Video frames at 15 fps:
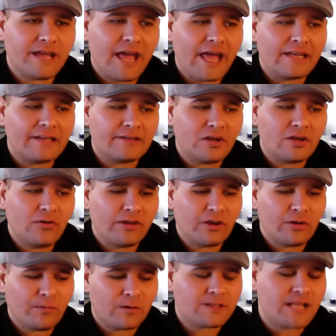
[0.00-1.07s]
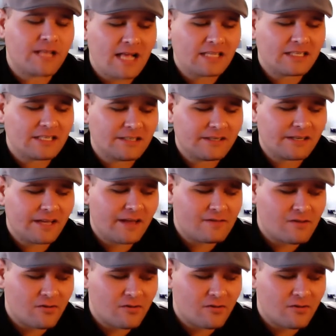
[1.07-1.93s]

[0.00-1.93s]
And knowing your personality and